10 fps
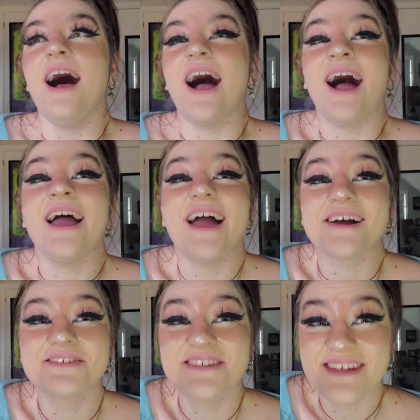I
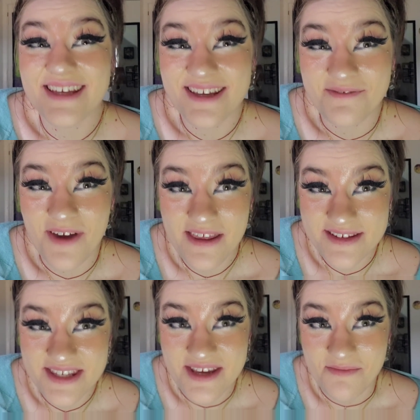actually fell
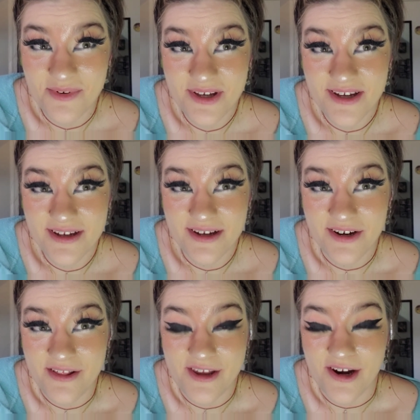asleep
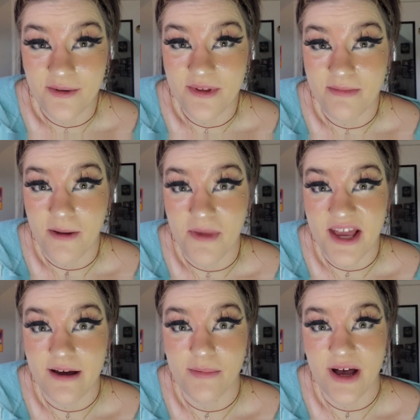earlier with my
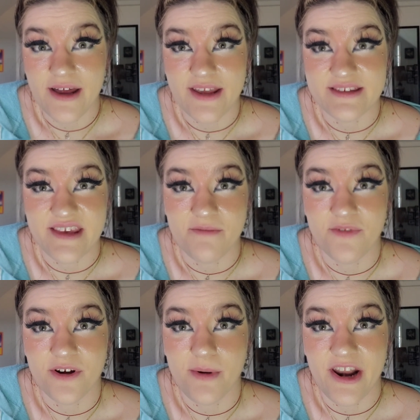makeup on. I slept
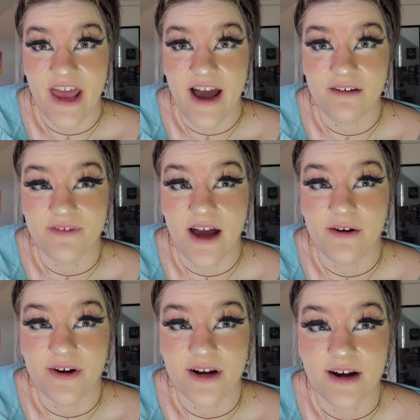for about a half
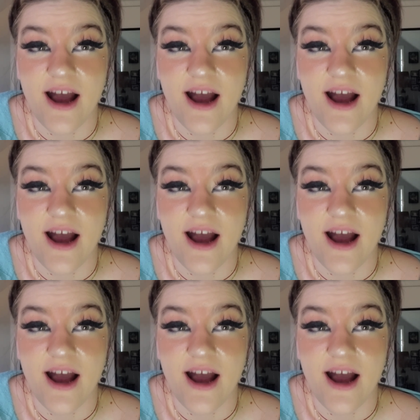hour.